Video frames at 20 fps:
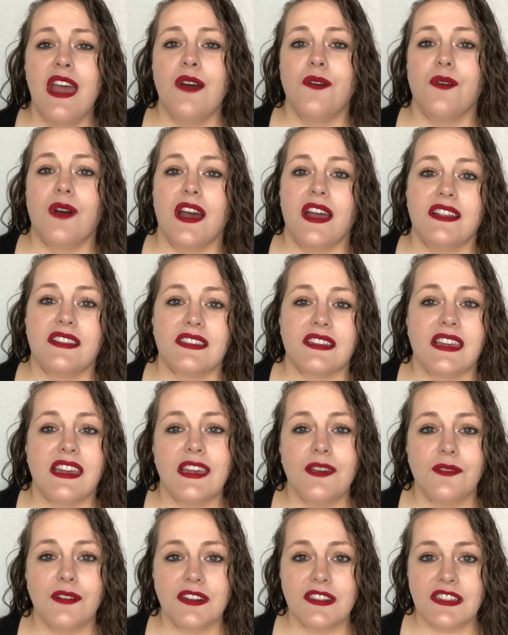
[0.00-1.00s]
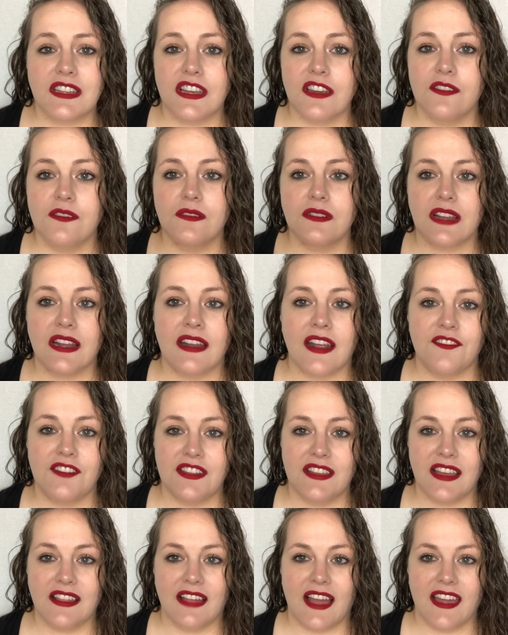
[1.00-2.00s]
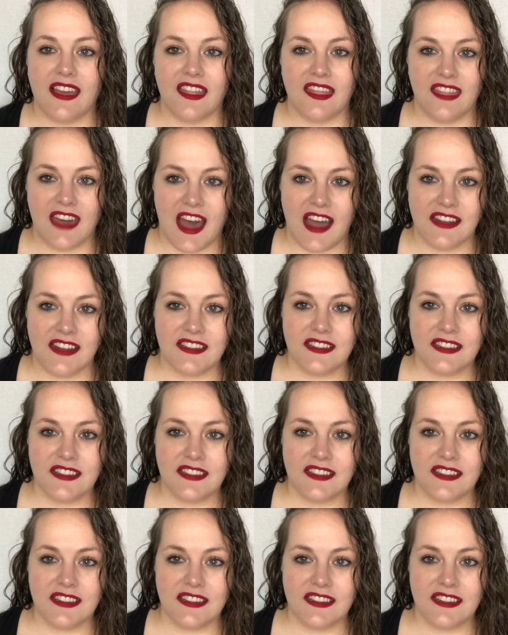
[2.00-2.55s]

what keywords to use, and everything like that.